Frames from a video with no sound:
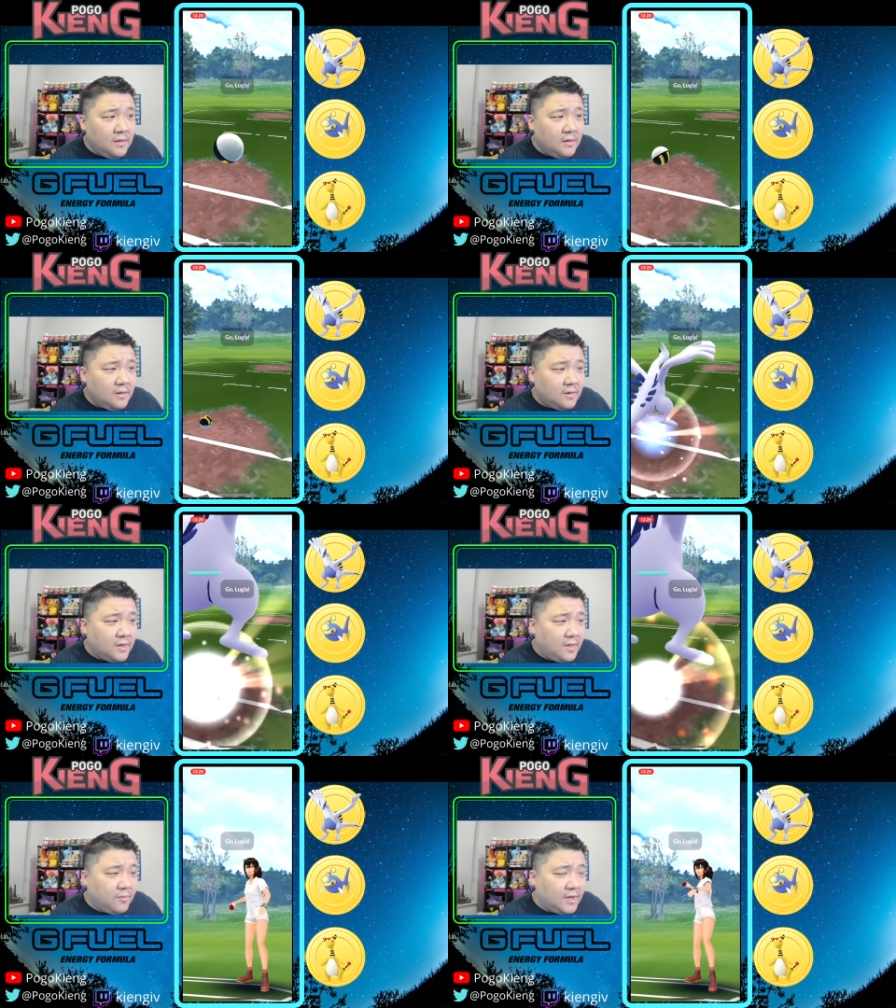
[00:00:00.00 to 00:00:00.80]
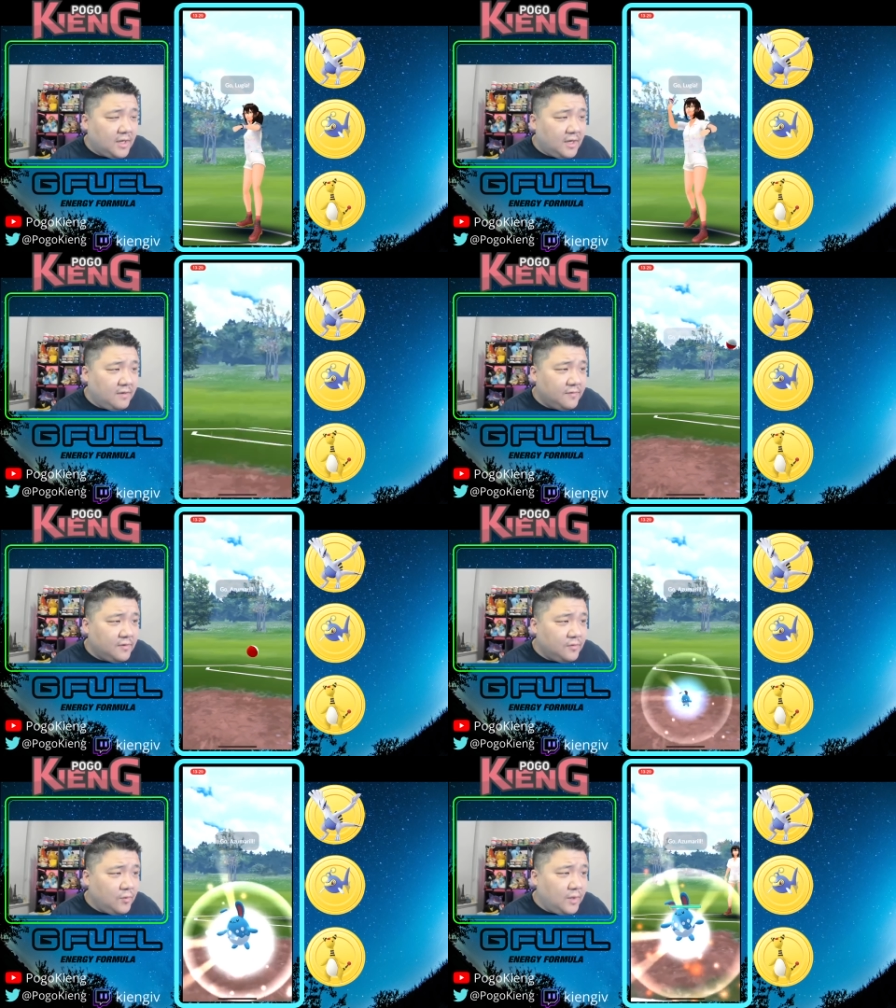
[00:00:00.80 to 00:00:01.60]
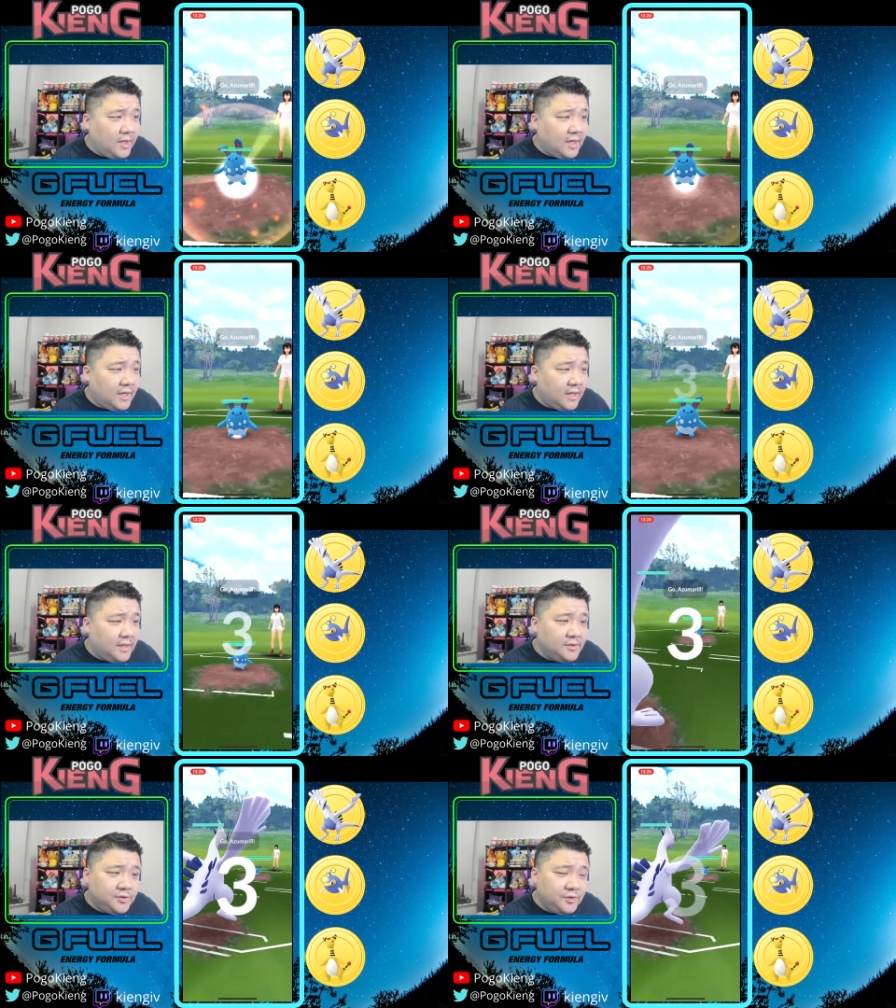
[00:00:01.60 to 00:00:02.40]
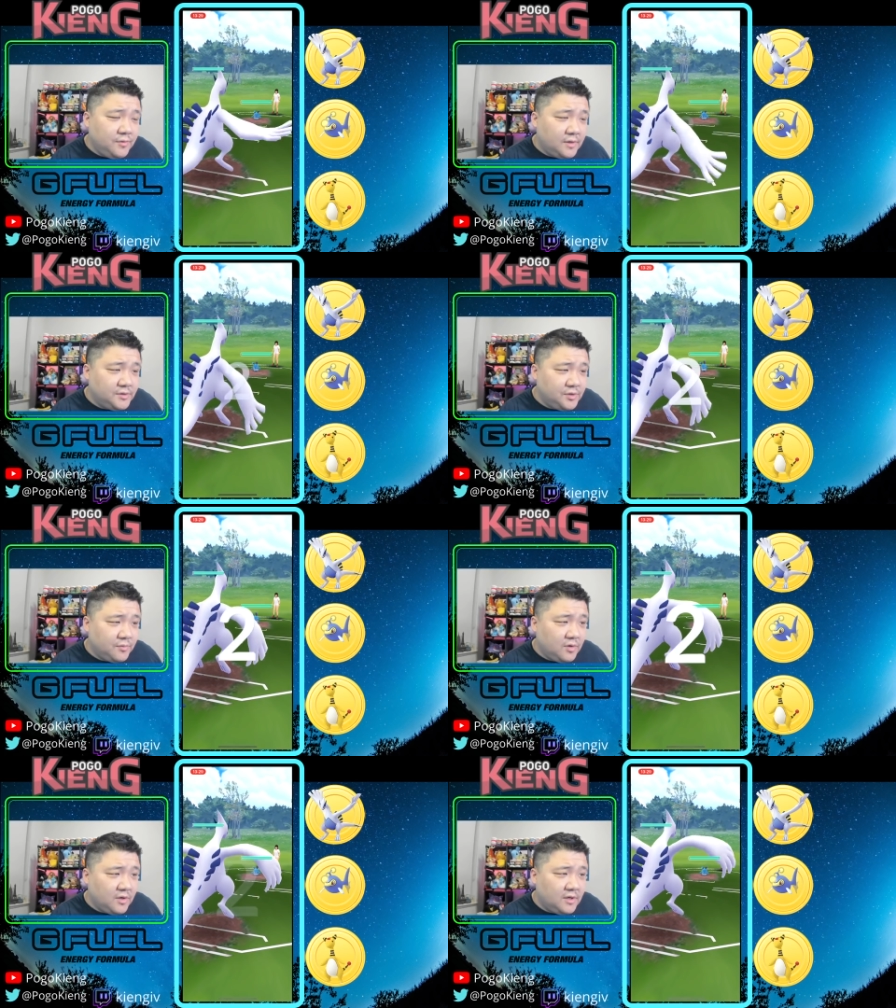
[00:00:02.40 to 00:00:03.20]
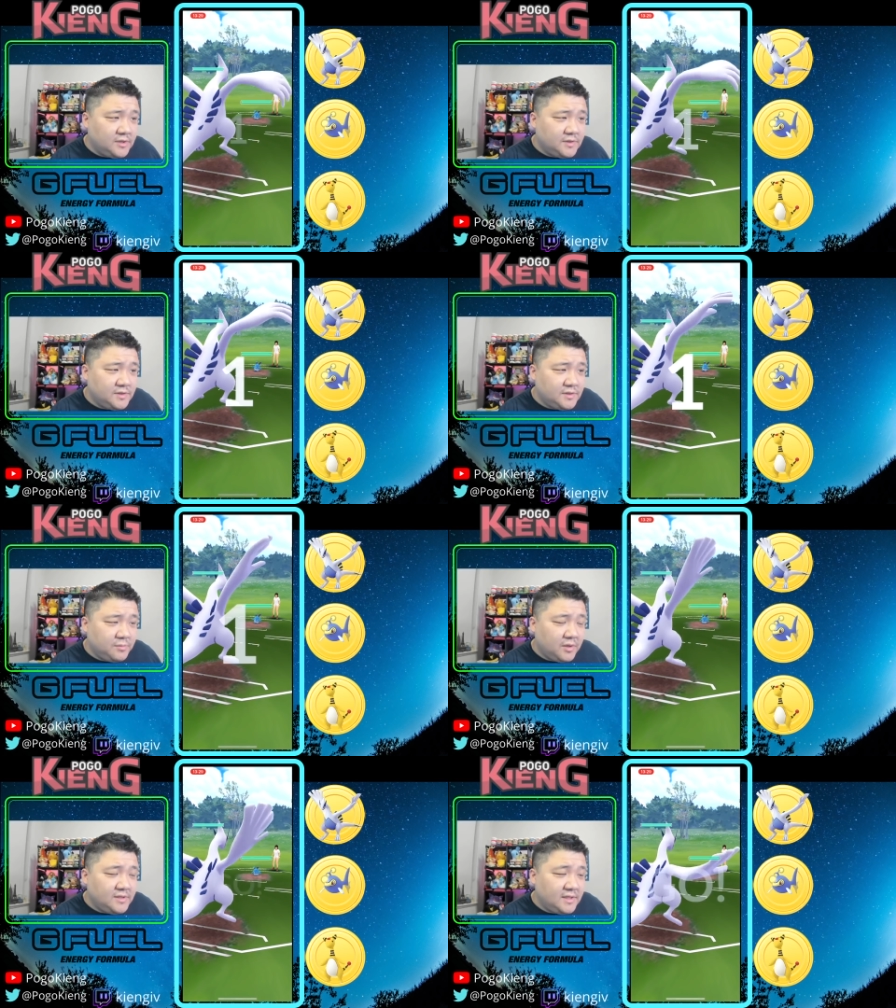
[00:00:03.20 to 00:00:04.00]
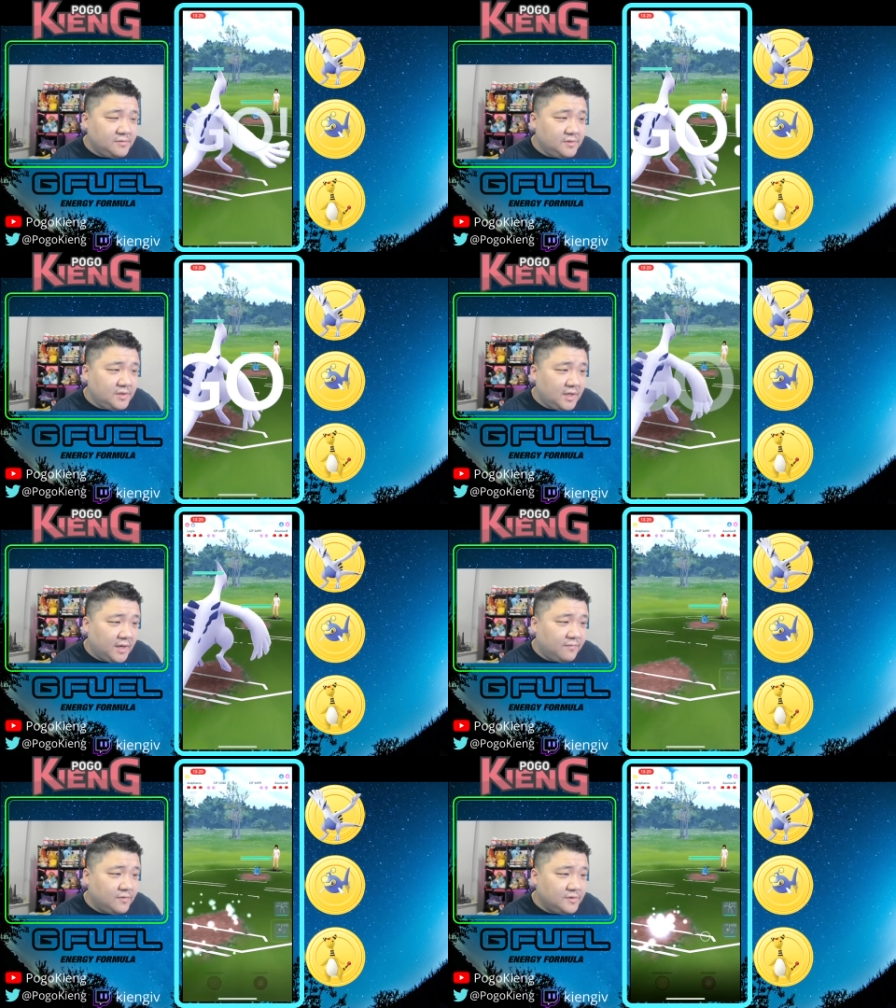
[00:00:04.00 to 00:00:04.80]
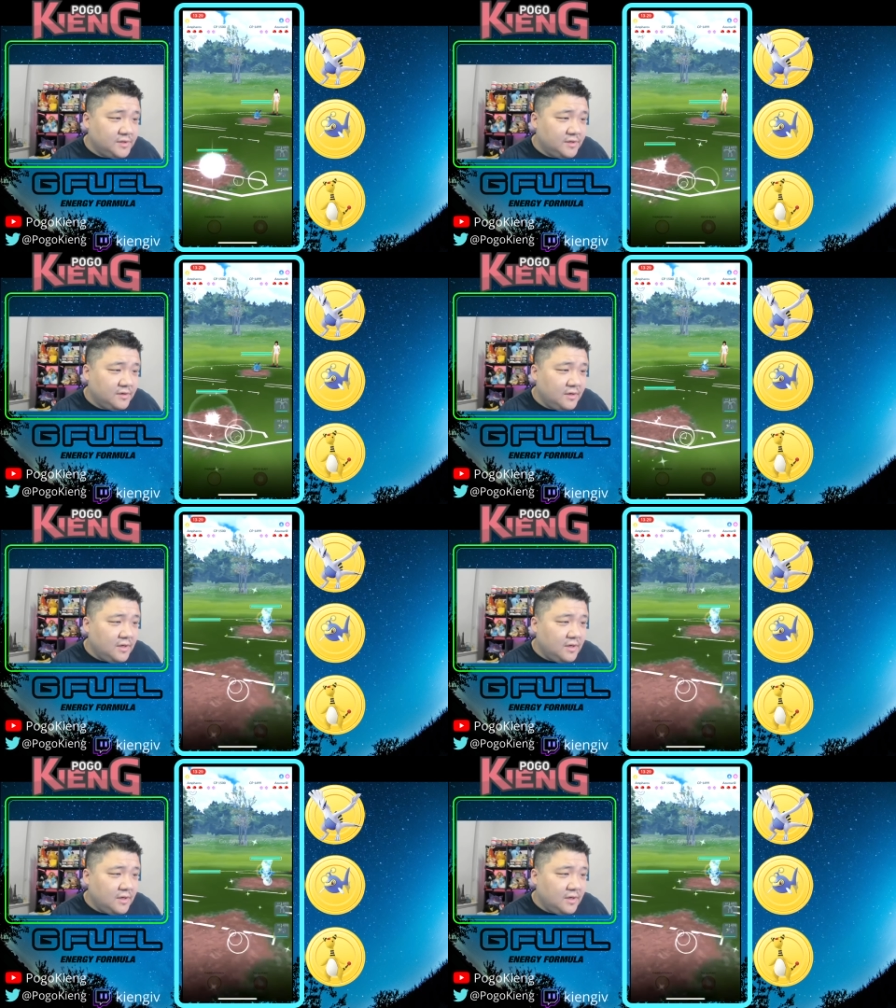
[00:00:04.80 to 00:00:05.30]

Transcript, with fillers: All right, we're going to have Lugia into Azumarill. Going to probably safe switch to Ampharos here.